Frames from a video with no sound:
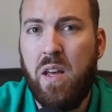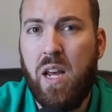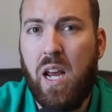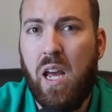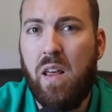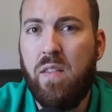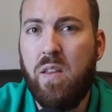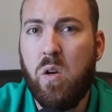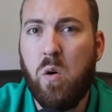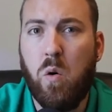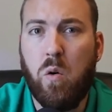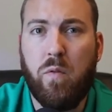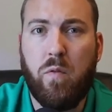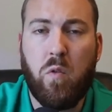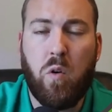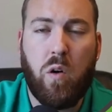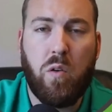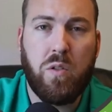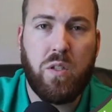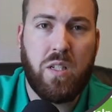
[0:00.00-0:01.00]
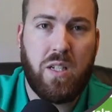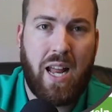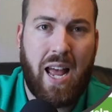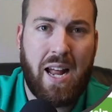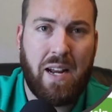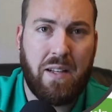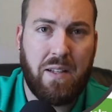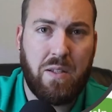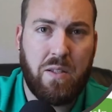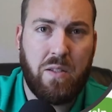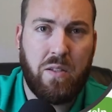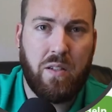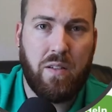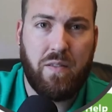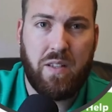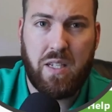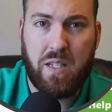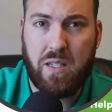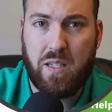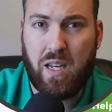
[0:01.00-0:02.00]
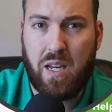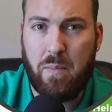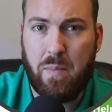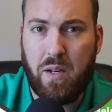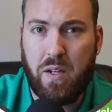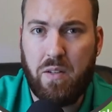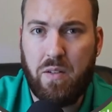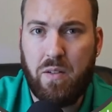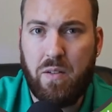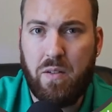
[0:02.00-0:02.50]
and the overall status of the assignment.